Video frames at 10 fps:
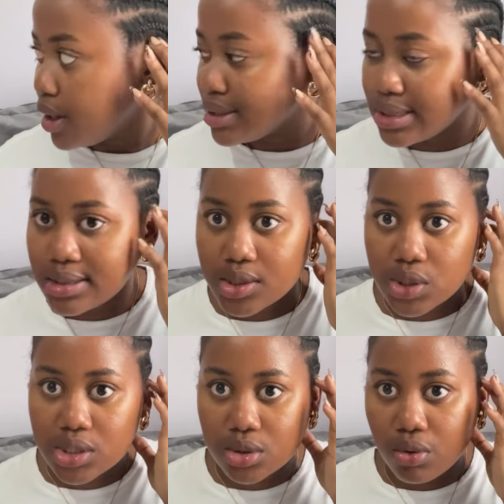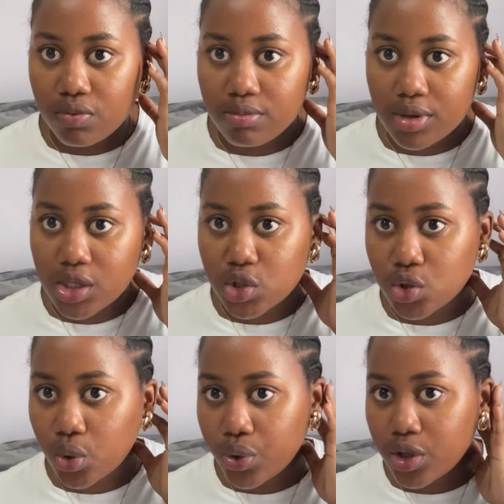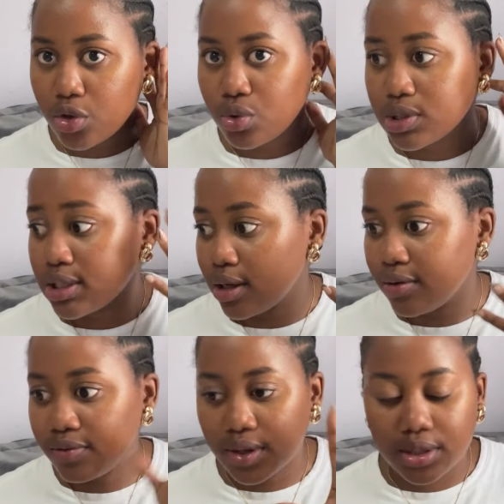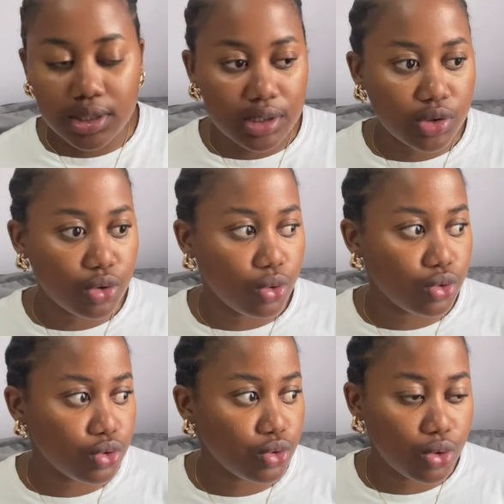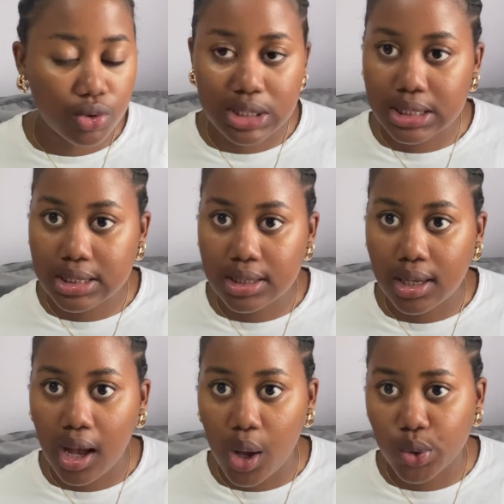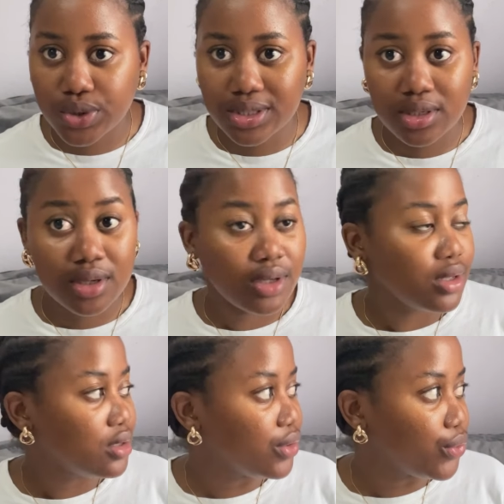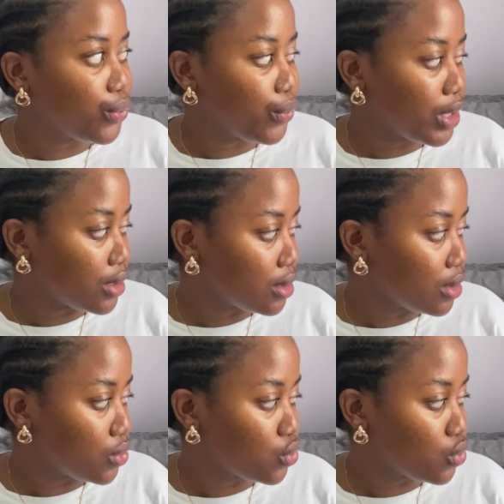series of me showing you stuff and getting to know this house, the new one.